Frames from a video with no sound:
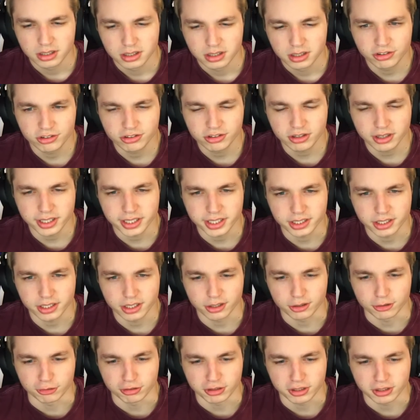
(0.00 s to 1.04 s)
She's got like
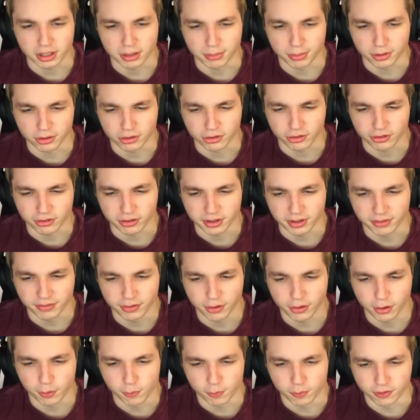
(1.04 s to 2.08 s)
another trick up her sleeve,
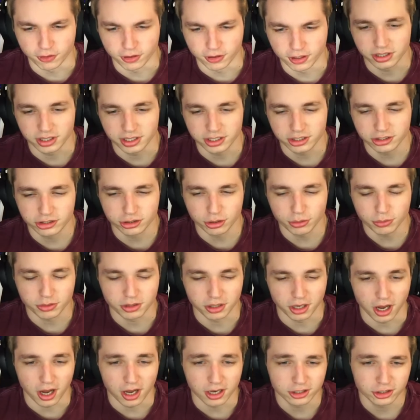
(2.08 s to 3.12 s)
hopefully. He's so
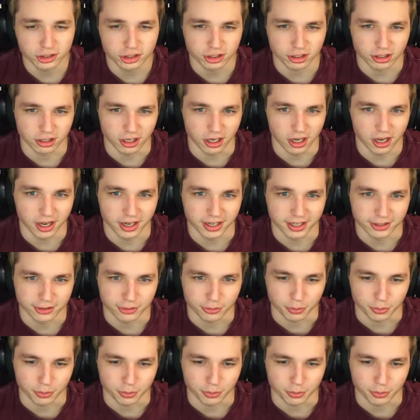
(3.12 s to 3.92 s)
nonchalant, it's